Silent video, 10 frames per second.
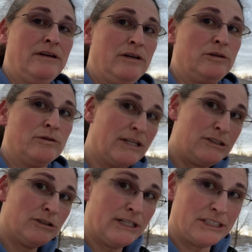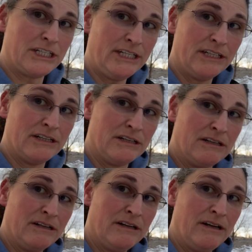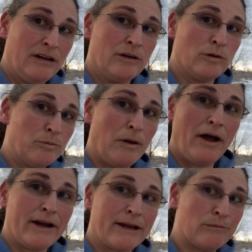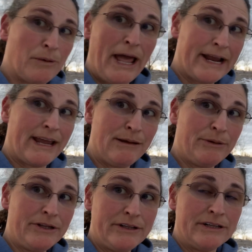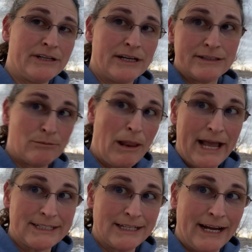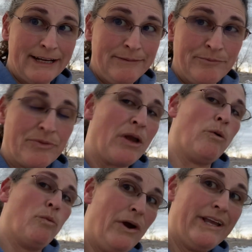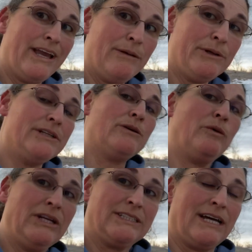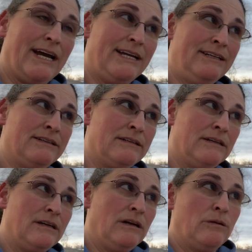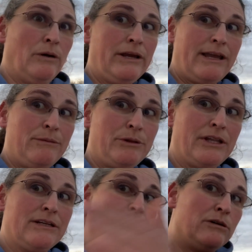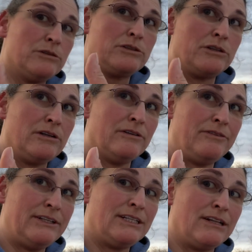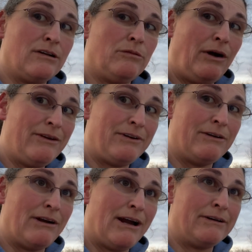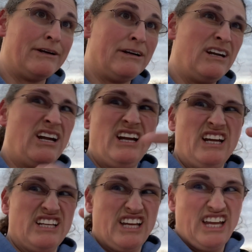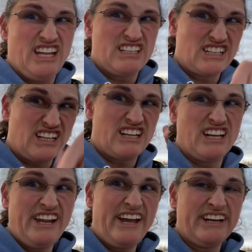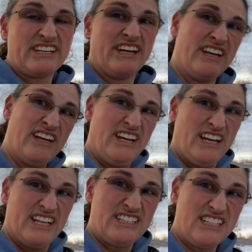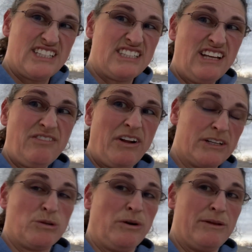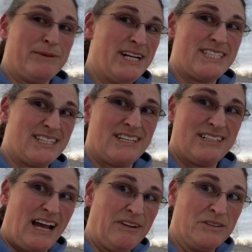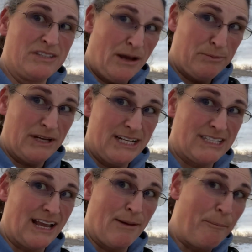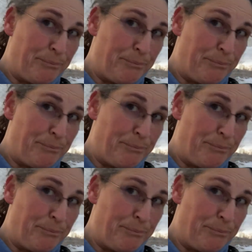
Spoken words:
you get your dishy, you plug black cable into black side, white cable into white side. White cable then goes to your fancy little Wi-Fi router. You hit connect. It does its thing for like 20 minutes as it downloads updates, and